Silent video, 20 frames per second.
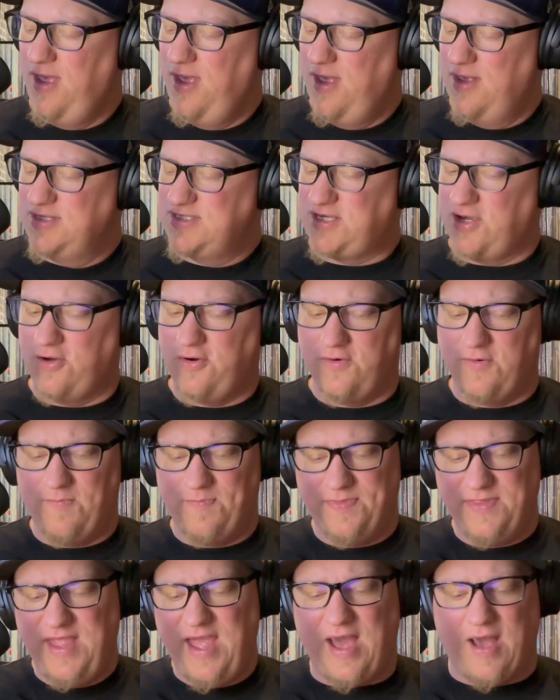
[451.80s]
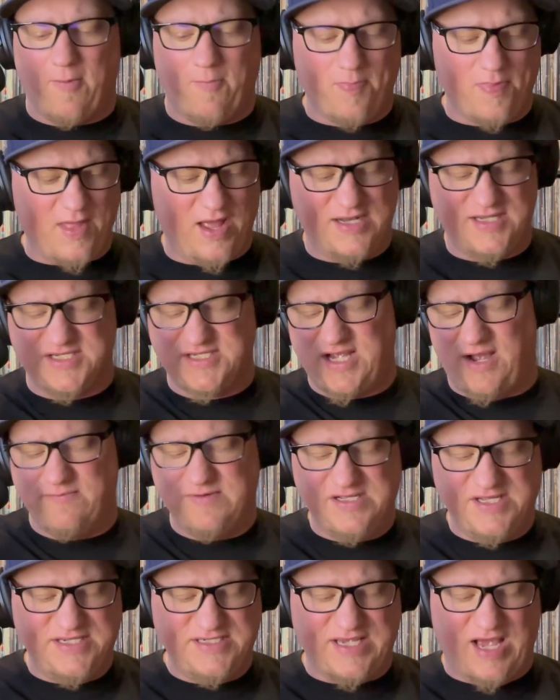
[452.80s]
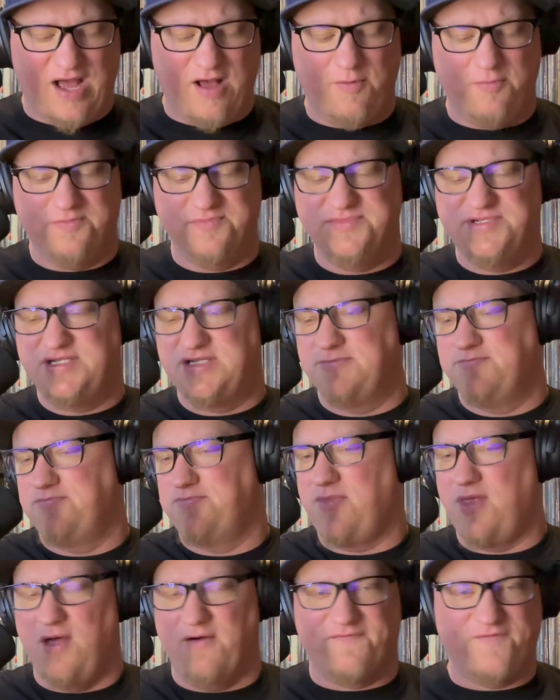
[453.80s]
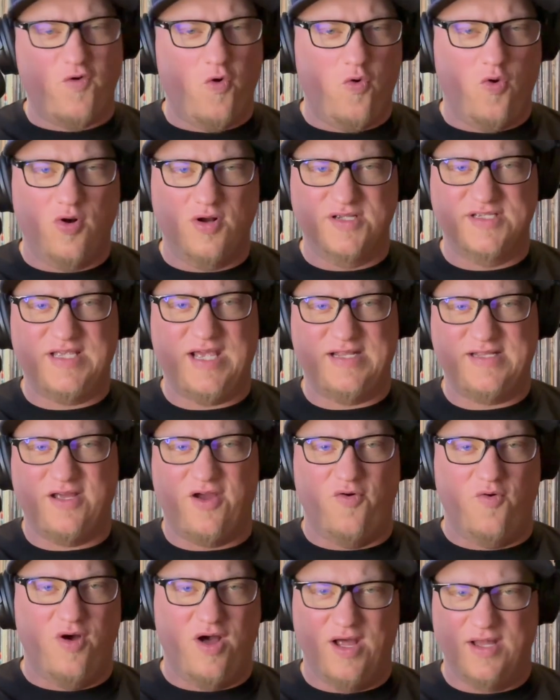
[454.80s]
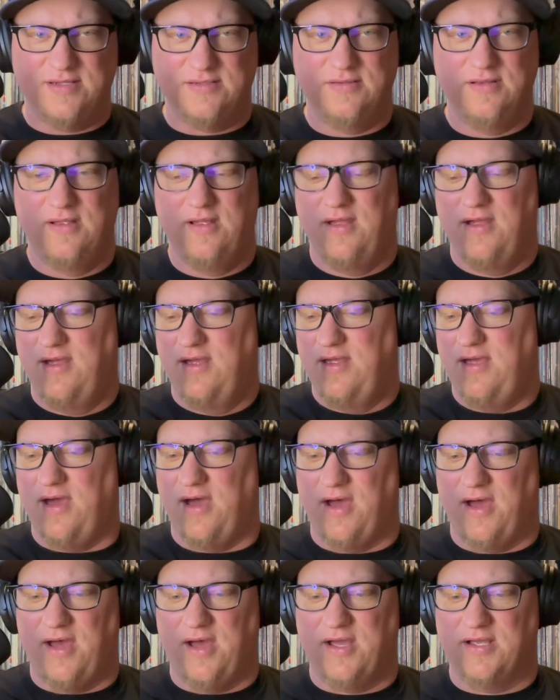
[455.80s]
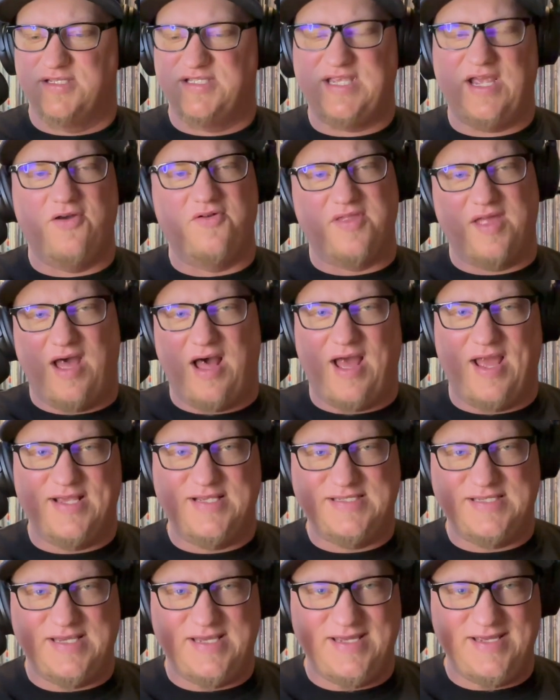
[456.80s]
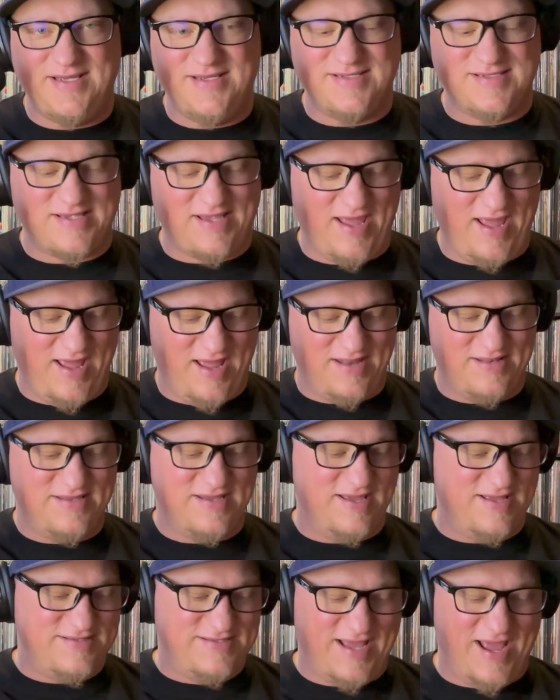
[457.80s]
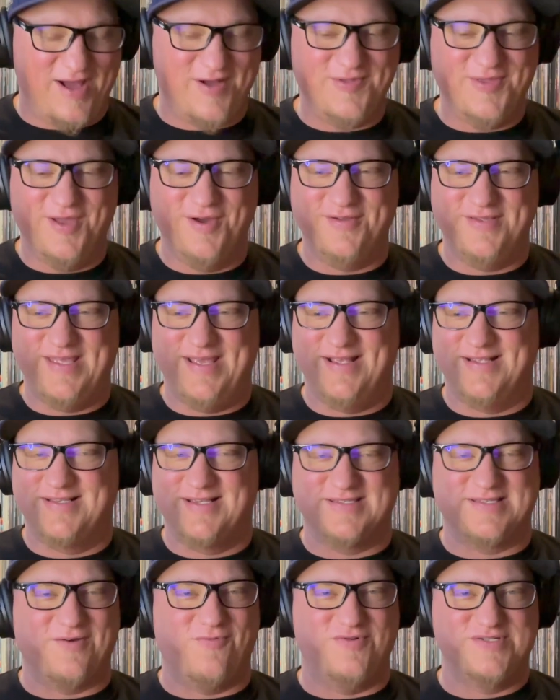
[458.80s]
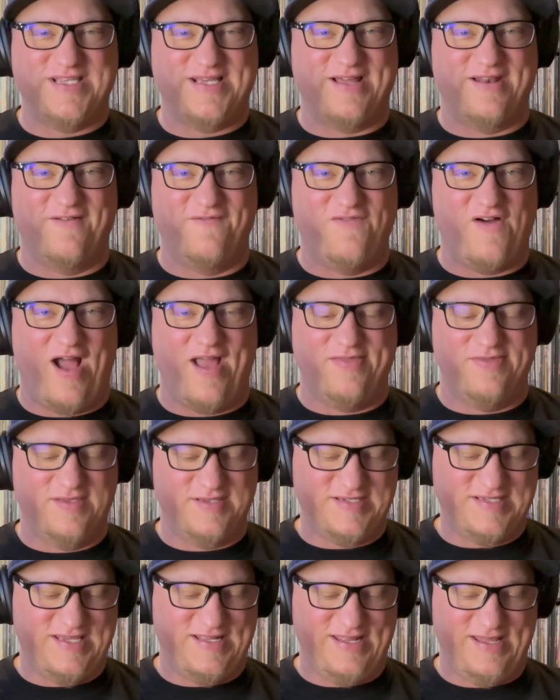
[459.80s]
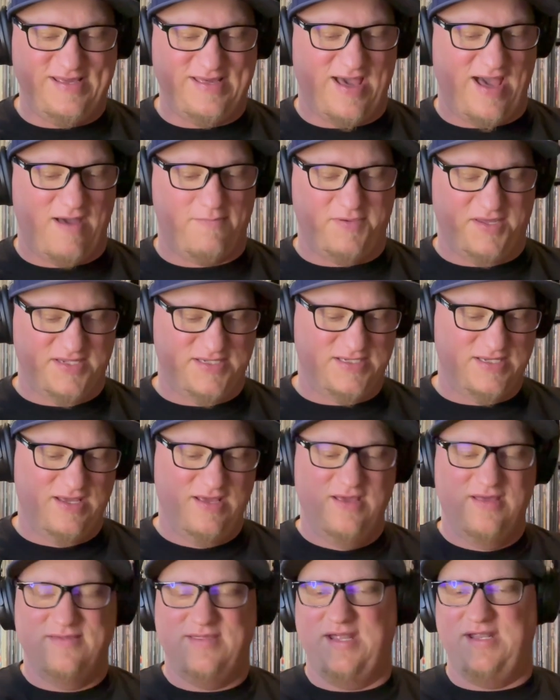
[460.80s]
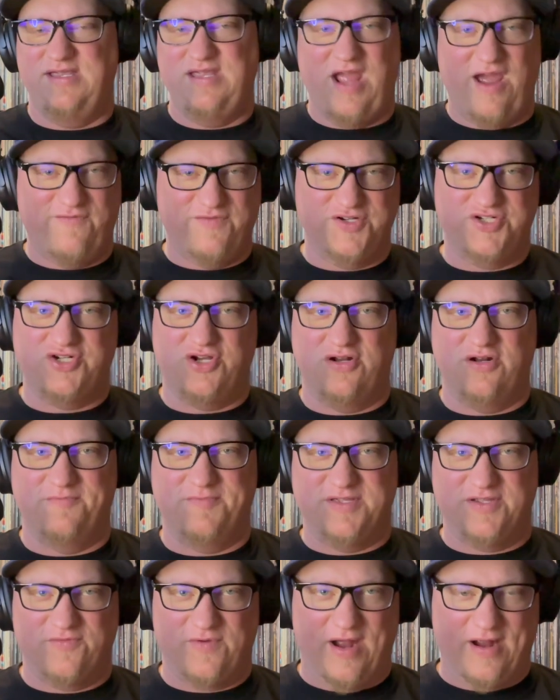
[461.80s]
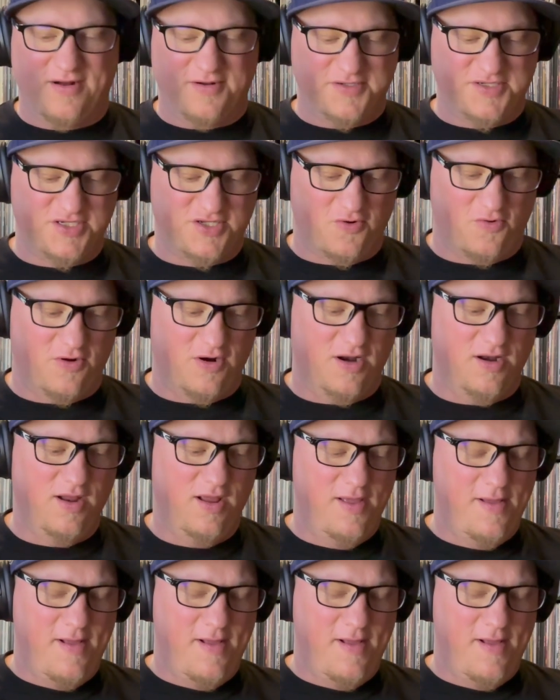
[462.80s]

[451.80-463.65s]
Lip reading: So, yeah, I discovered these albums. Of course, had to go on Sail the High Seas and download these because I wasn't going to find the CD copies. They never showed up in the record store.